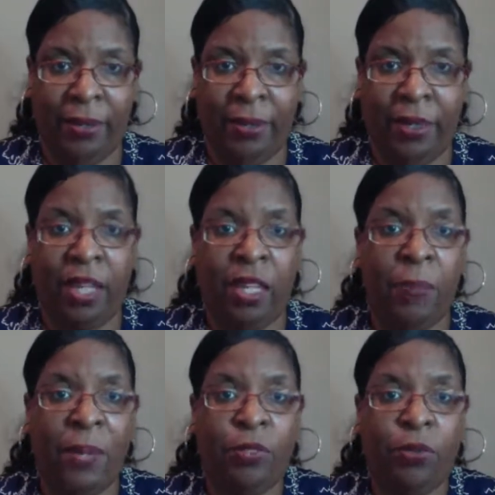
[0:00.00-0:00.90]
It can
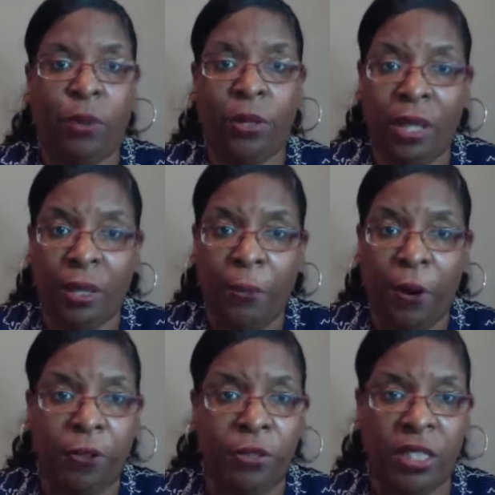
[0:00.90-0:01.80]
be through another
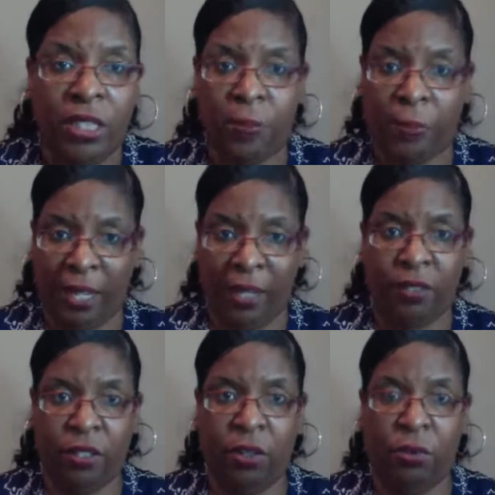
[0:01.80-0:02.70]
person speaking
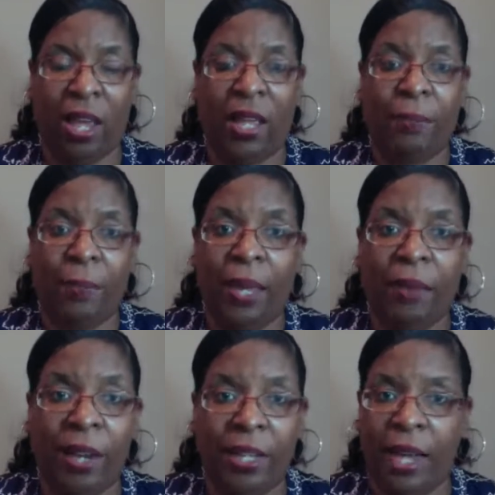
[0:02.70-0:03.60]
to you. Like me
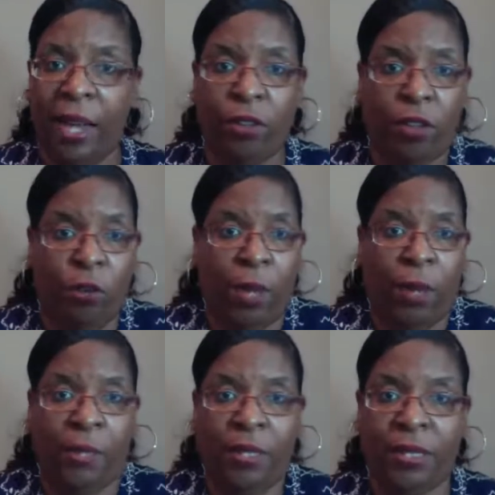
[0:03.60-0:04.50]
right now, you may
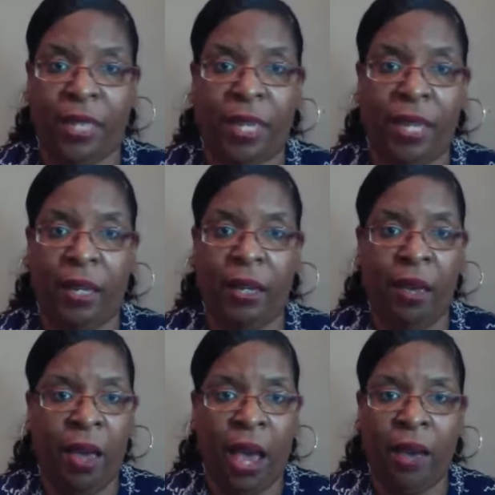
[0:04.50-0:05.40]
be seeking
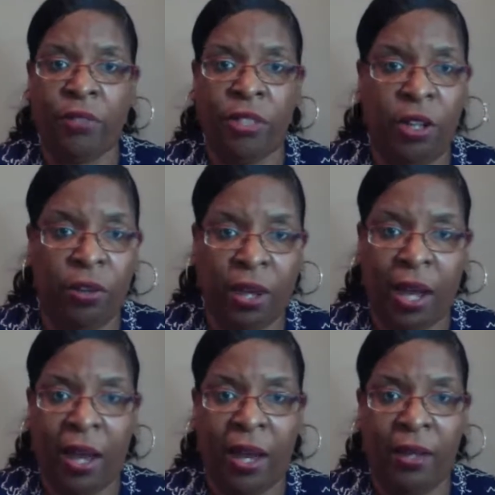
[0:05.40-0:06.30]
how to hear
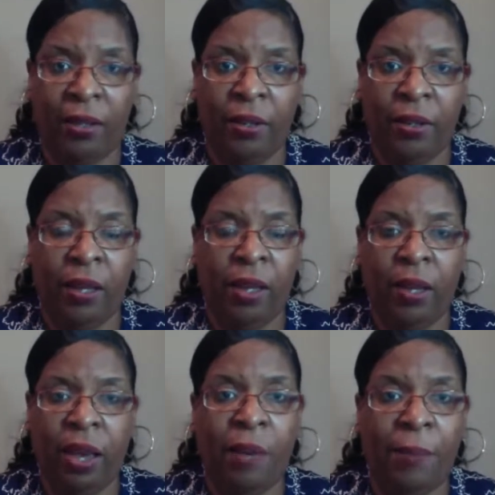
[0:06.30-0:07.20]
God, and
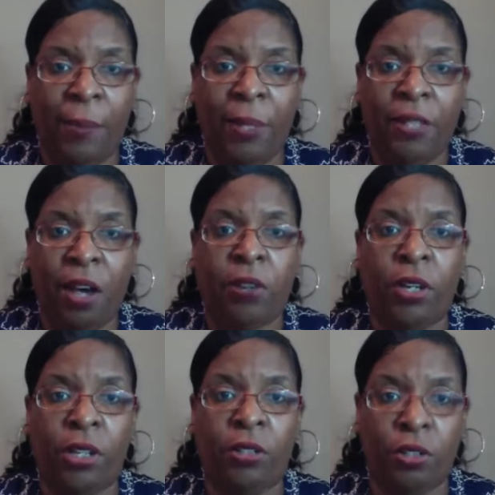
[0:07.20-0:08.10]
God may be
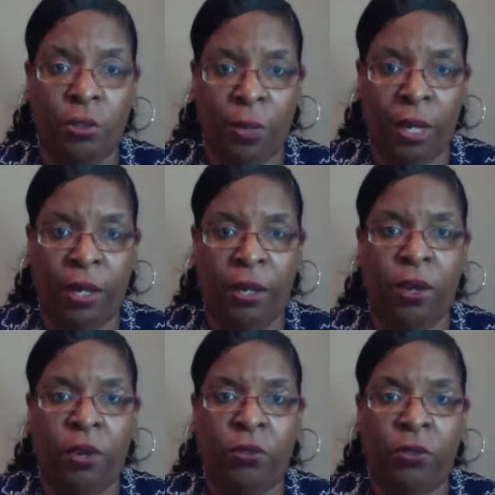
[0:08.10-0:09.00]
talking to me
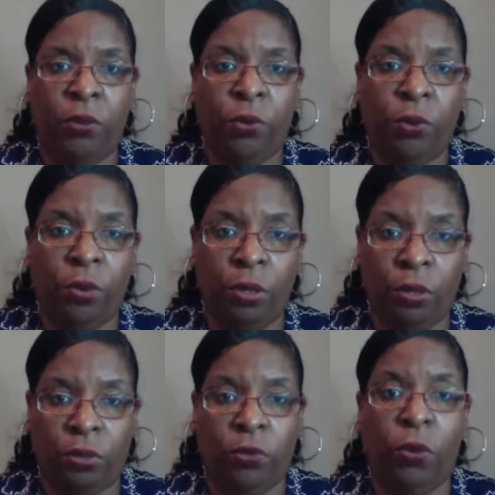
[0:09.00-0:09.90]
through
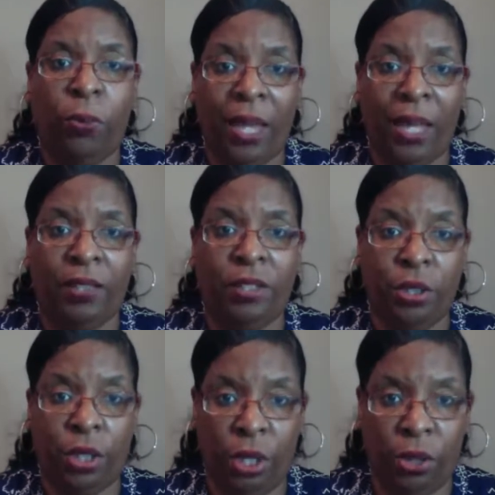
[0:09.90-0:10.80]
me to
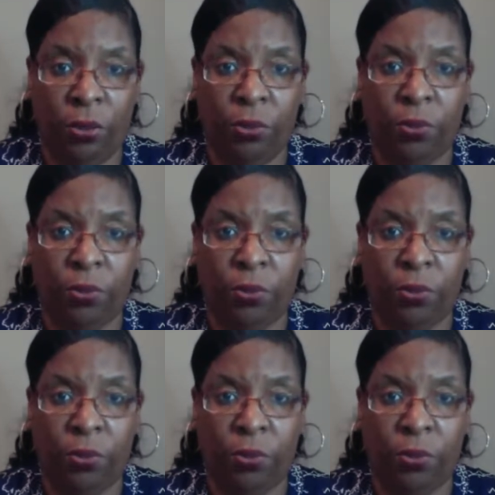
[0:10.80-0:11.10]
you.